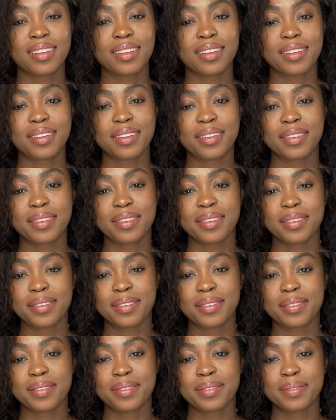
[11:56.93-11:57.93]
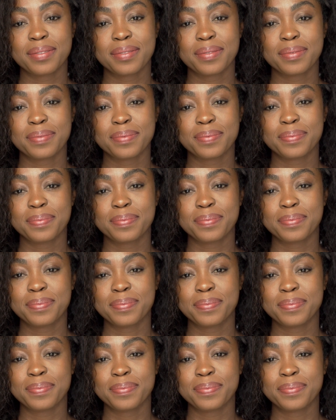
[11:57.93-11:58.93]

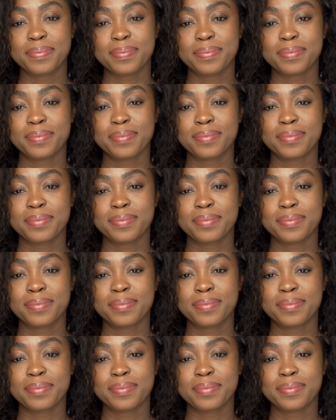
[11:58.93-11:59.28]
Nothing is said.